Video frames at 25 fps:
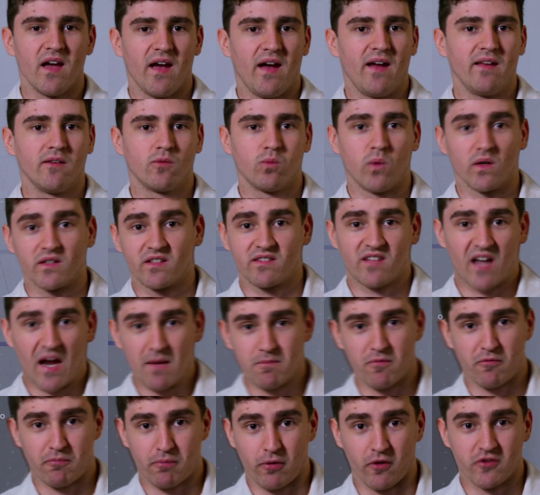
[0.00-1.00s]
and what
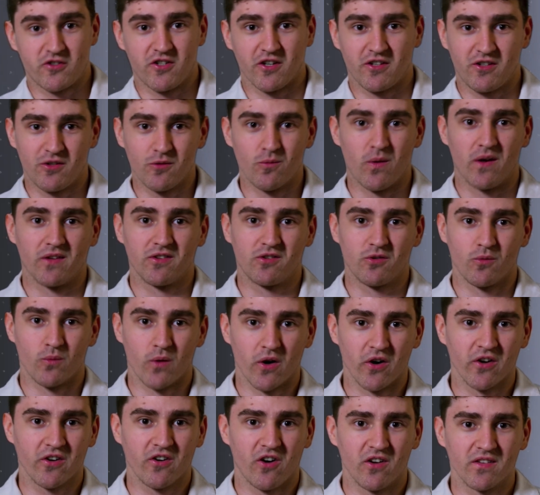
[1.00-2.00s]
type of project you want to
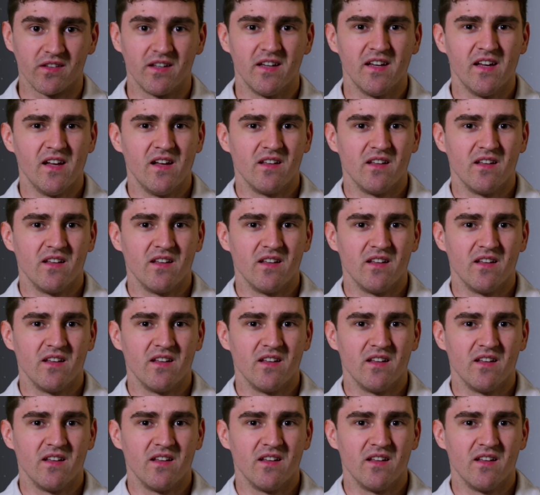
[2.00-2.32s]
work on